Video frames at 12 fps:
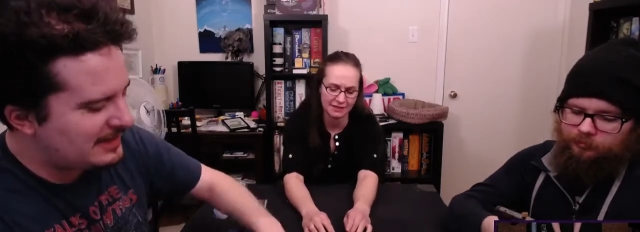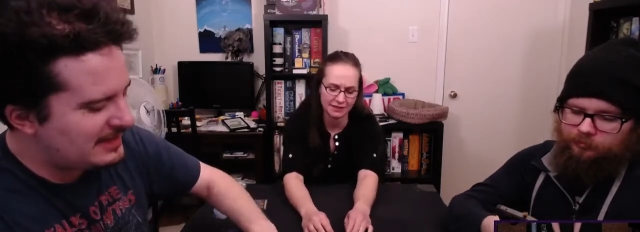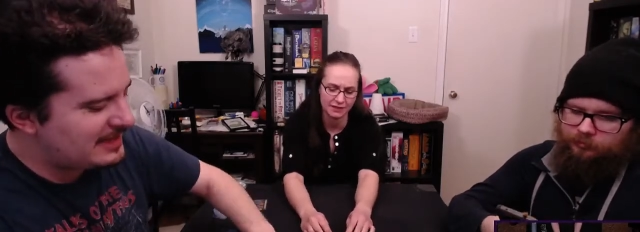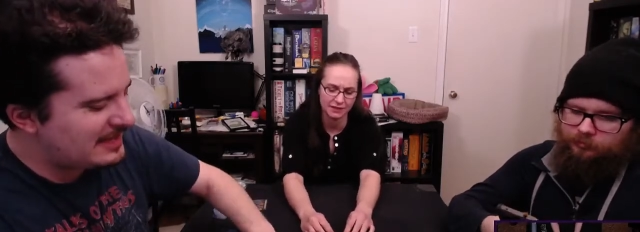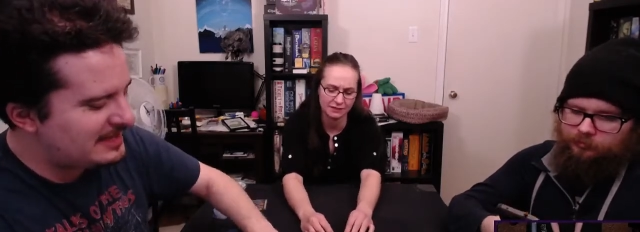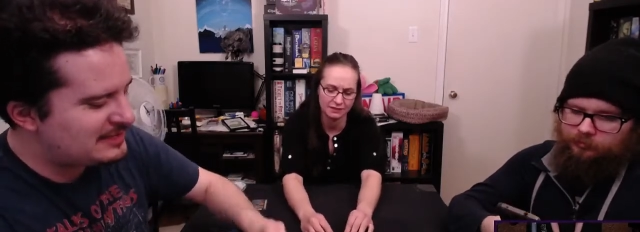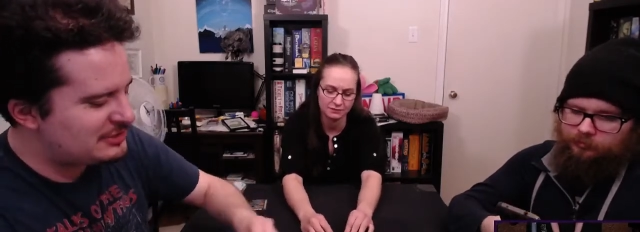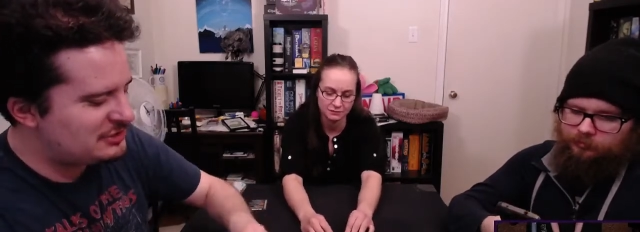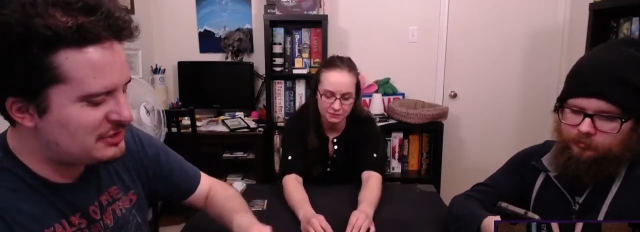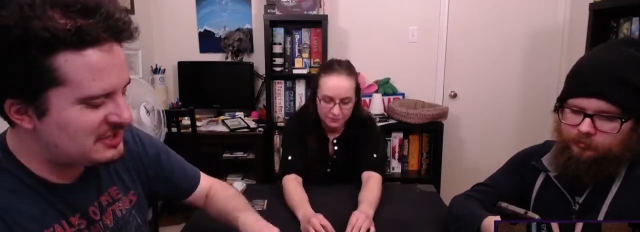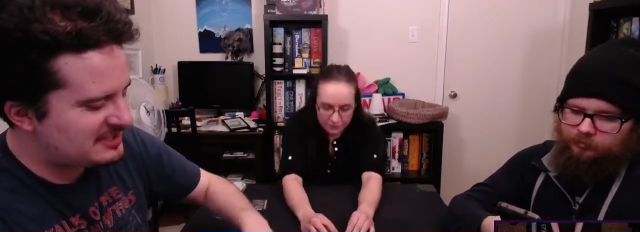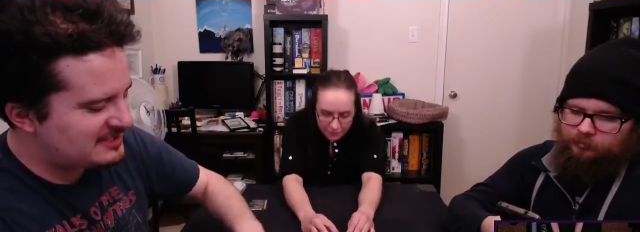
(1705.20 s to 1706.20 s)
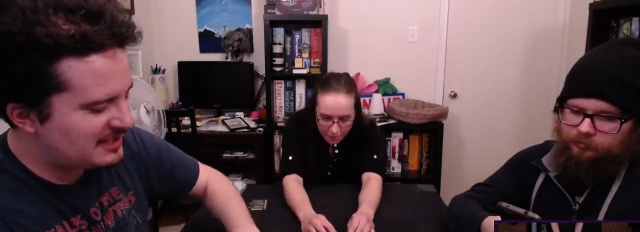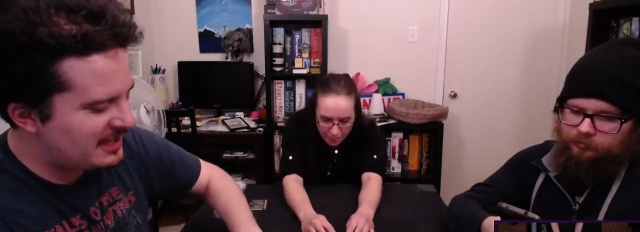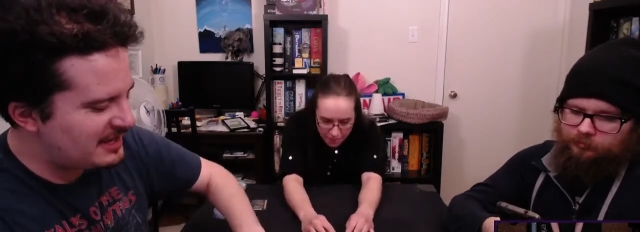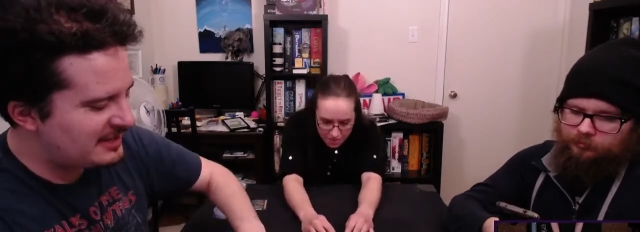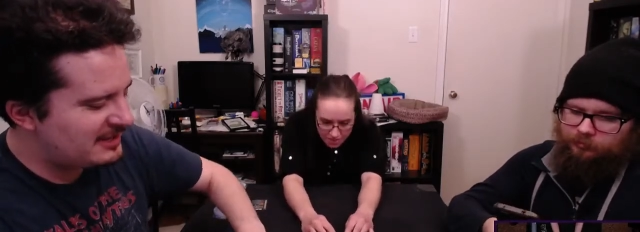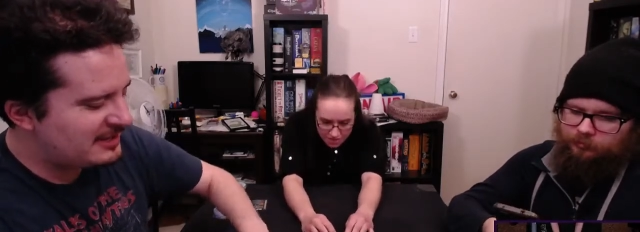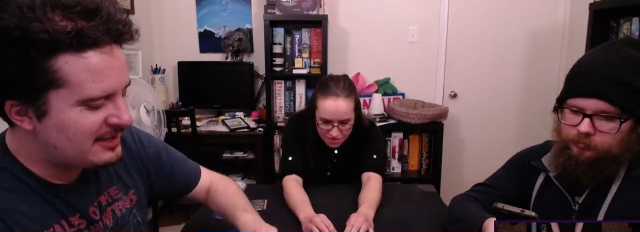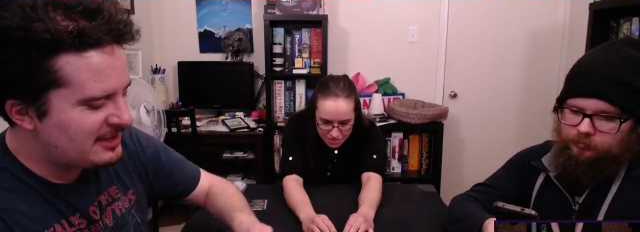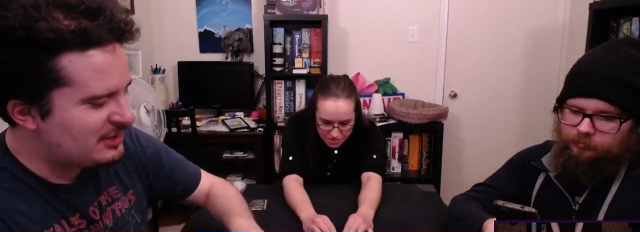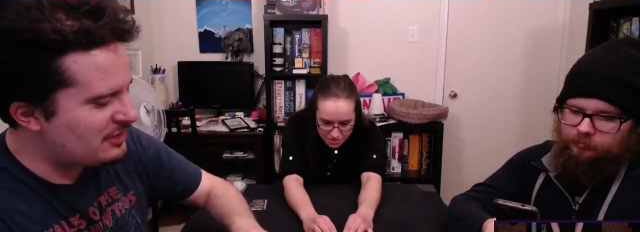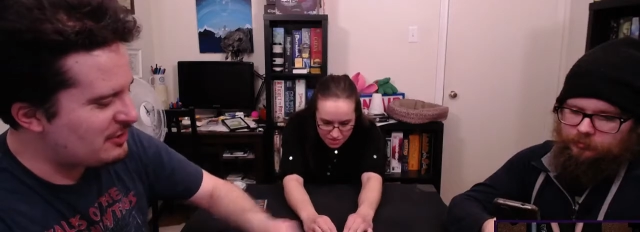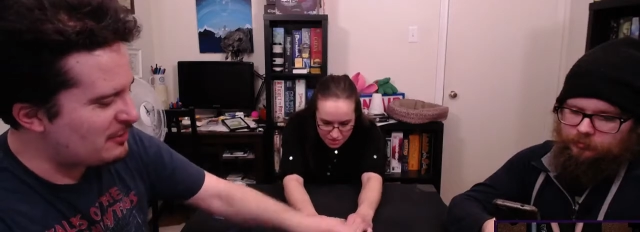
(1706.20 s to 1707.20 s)
Speaker 1: think it's just like
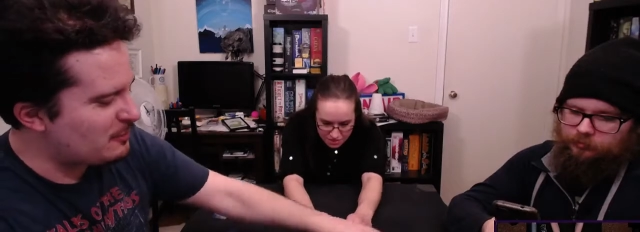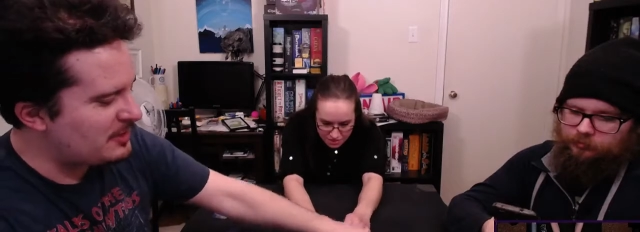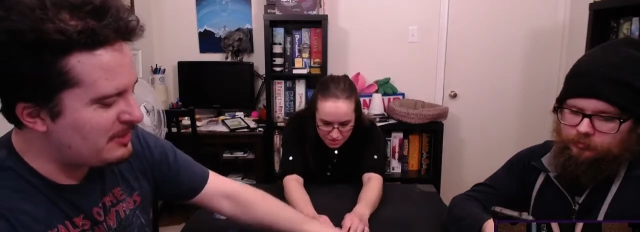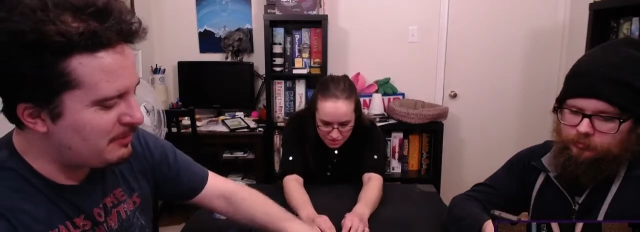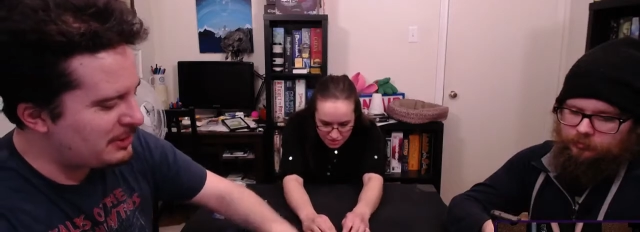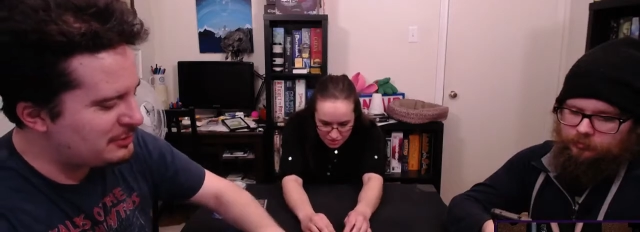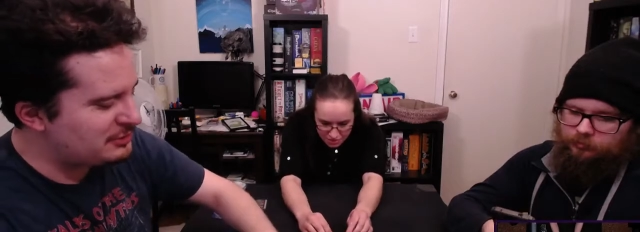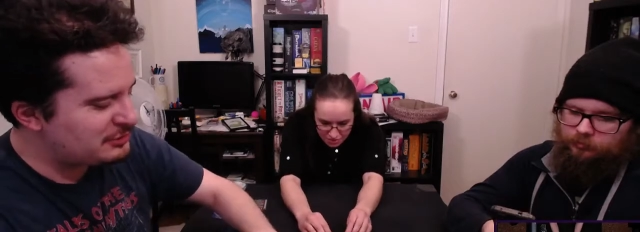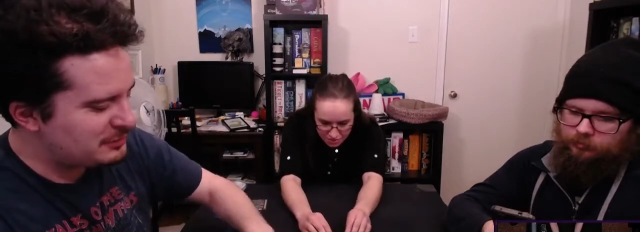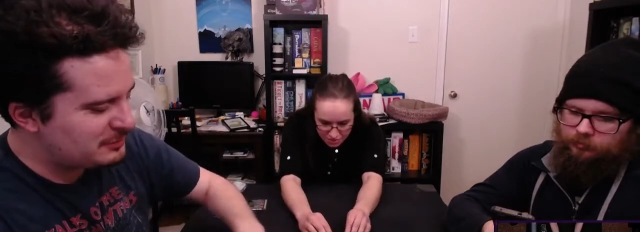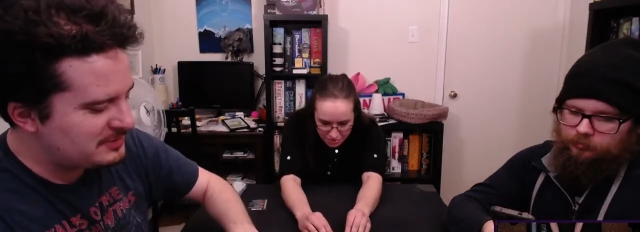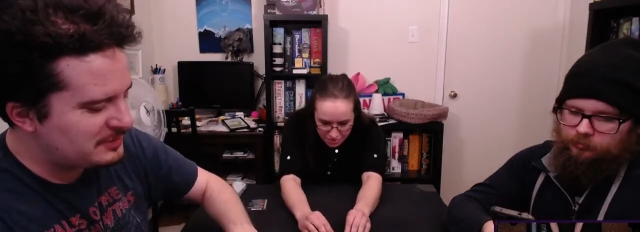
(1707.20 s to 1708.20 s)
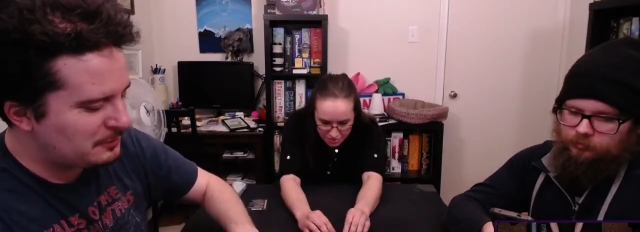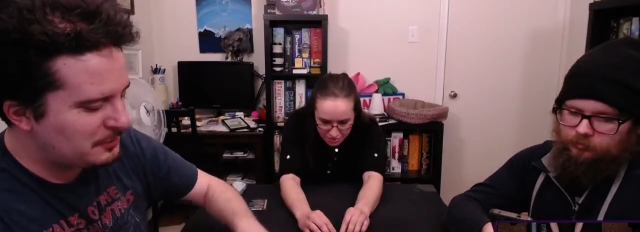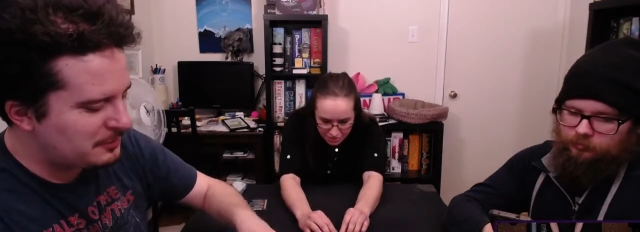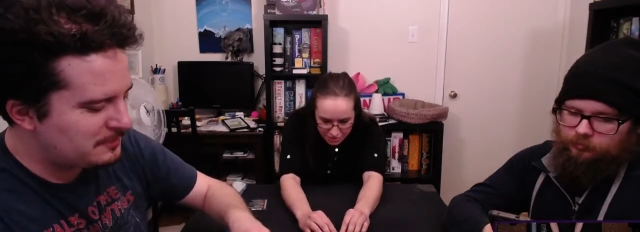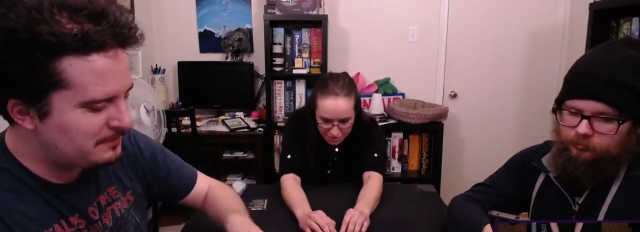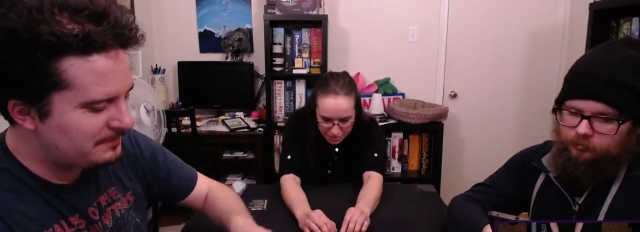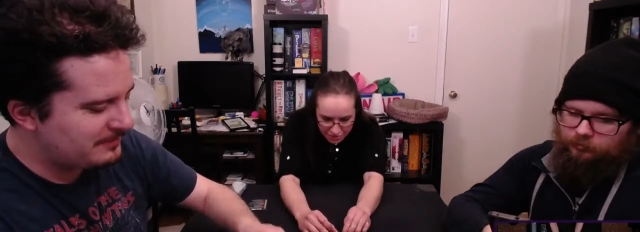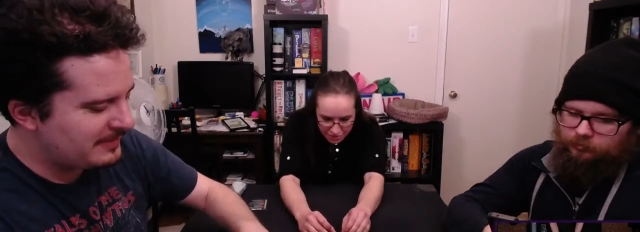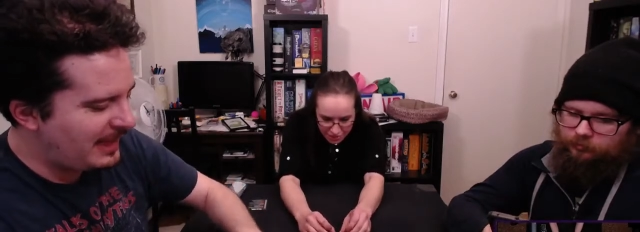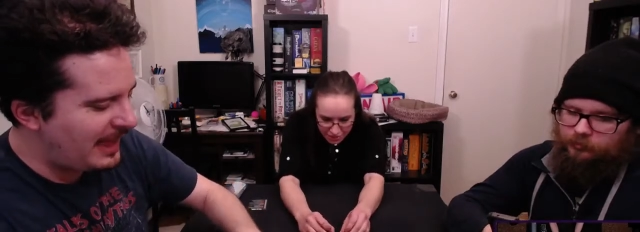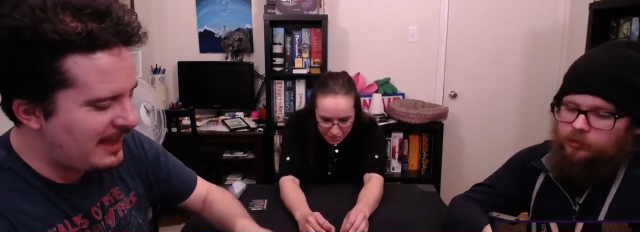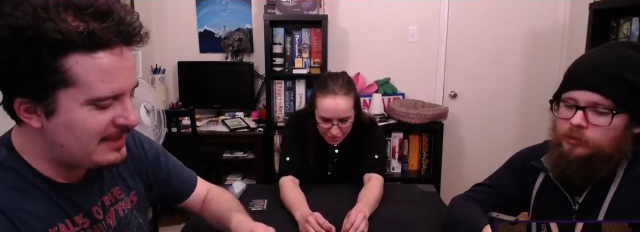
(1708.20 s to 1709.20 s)
you're with a bunch of dudes in a room
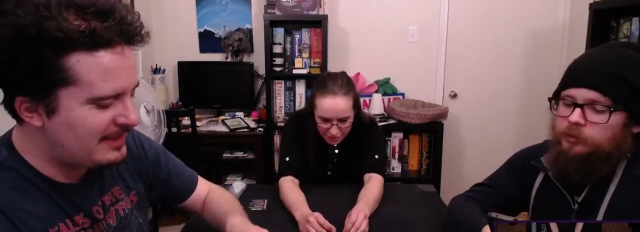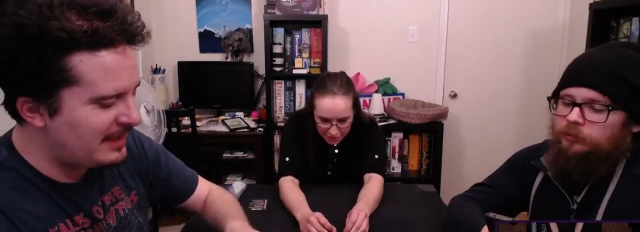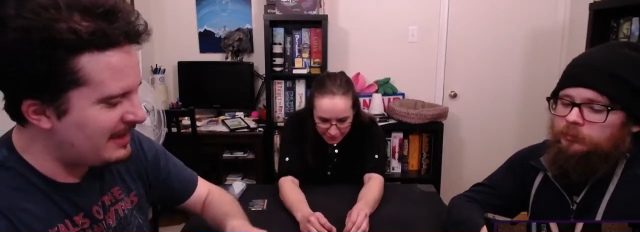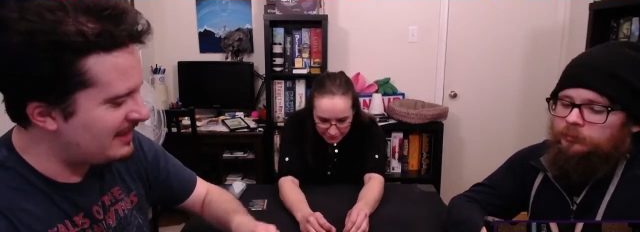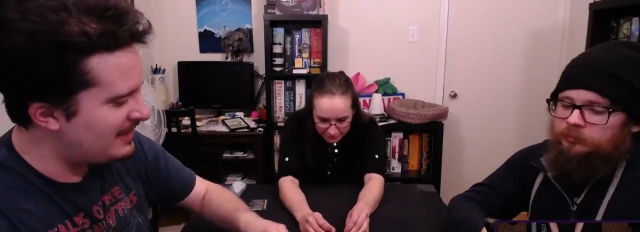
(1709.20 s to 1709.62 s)
and like...